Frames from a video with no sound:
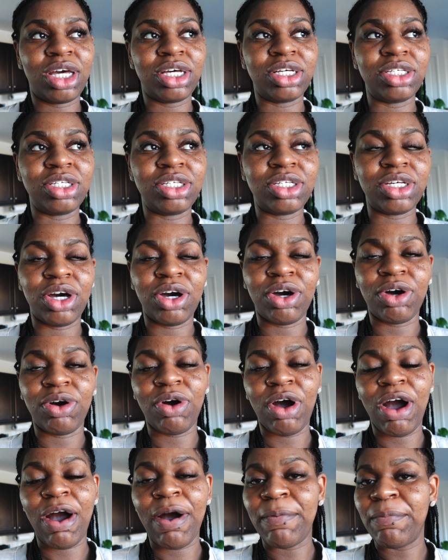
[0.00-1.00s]
and so
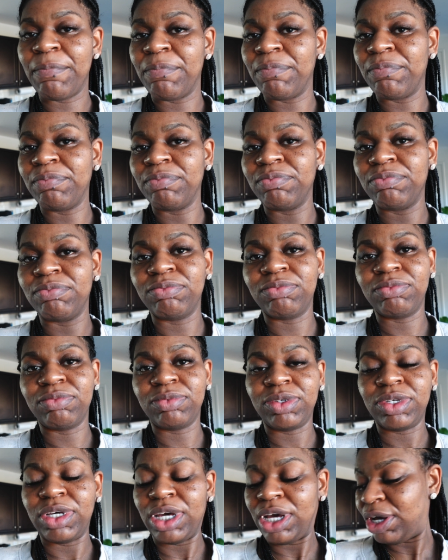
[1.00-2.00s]

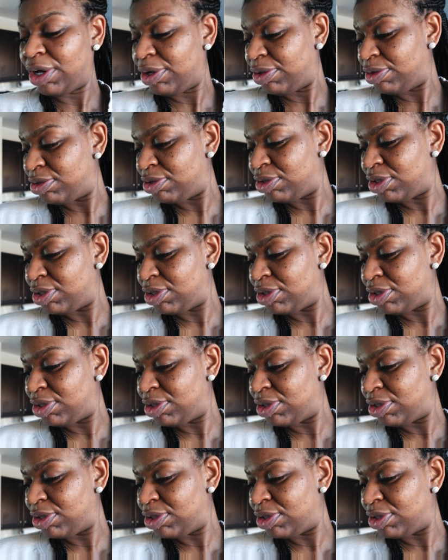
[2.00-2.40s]
yeah.